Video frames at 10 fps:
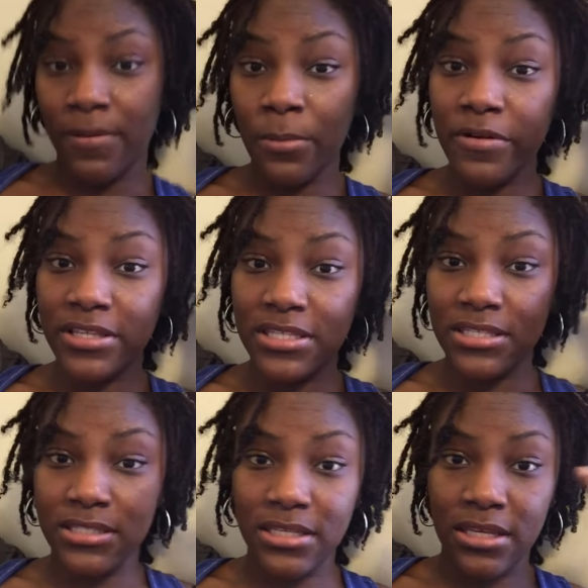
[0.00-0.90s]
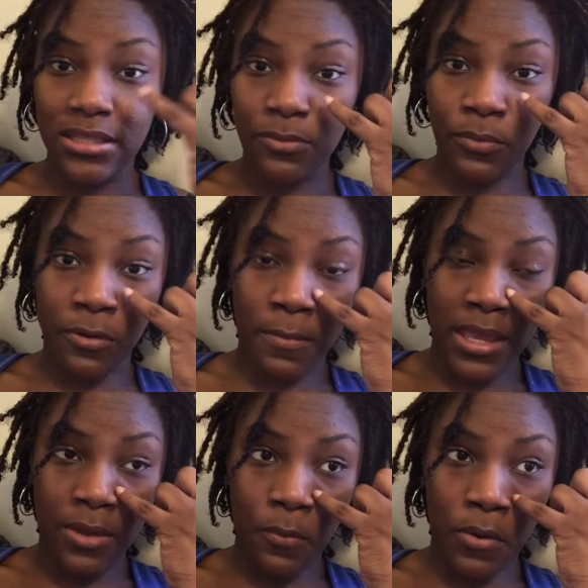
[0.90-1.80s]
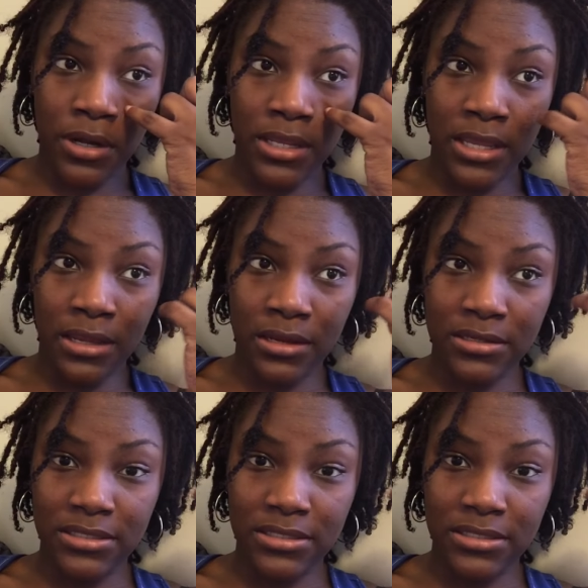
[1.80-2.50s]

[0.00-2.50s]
February 16th will make one year